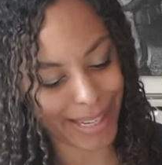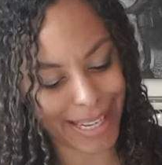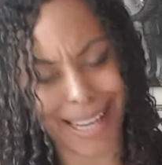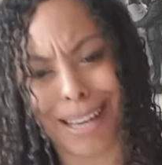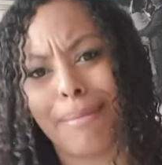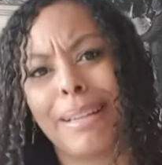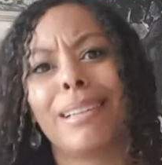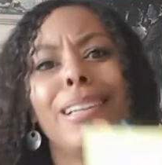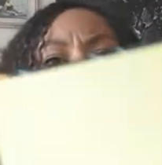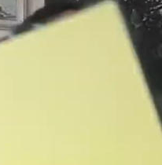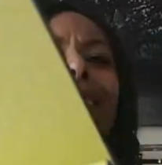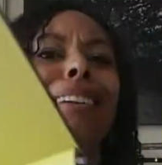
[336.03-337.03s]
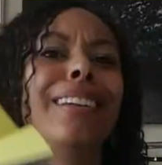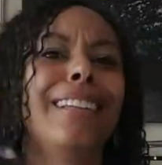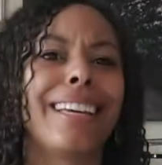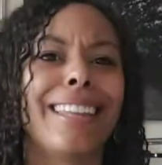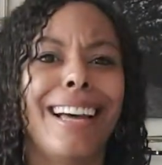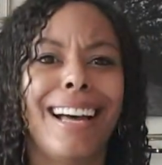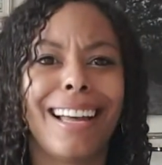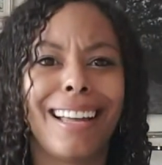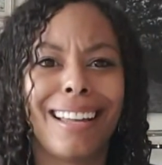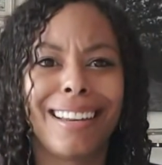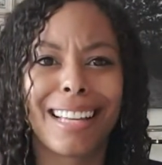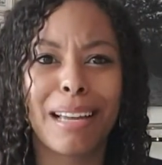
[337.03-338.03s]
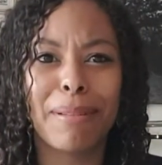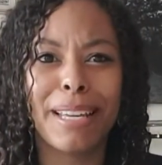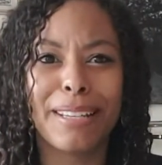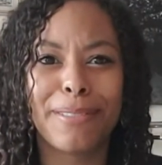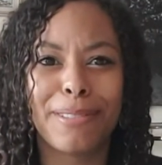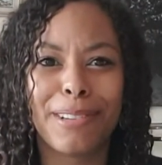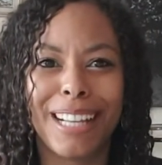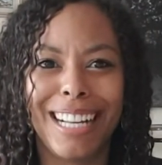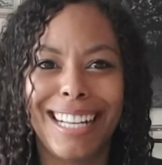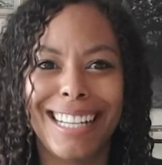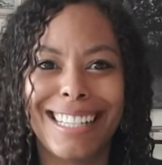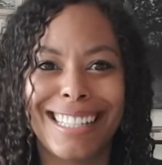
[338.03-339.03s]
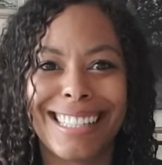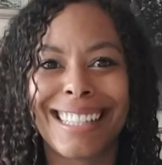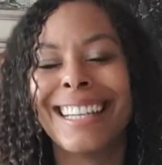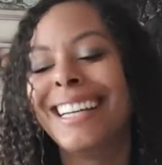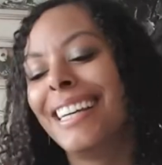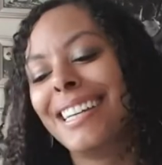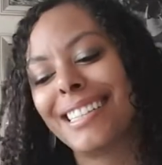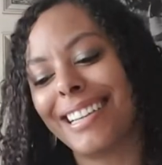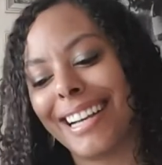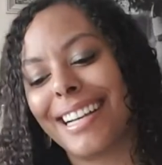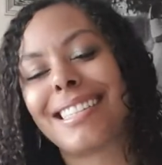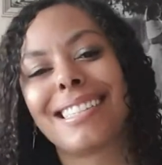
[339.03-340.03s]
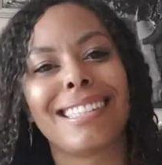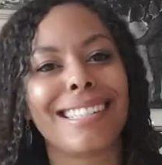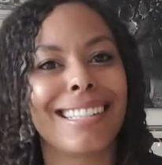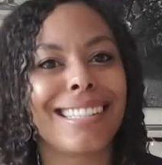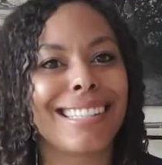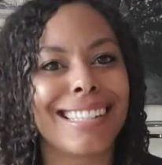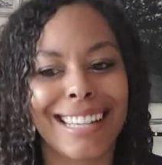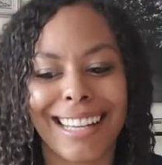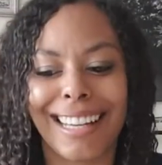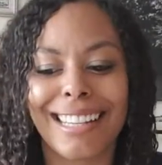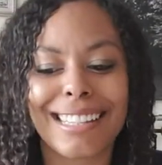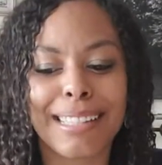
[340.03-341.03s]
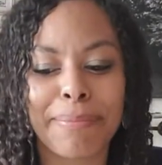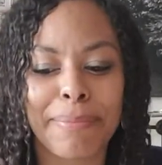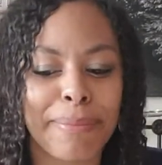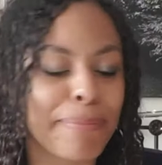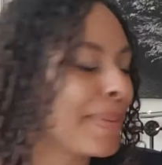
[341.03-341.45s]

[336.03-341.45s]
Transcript: Yeah, I mean, look at that. How beautiful that is. So yes, just some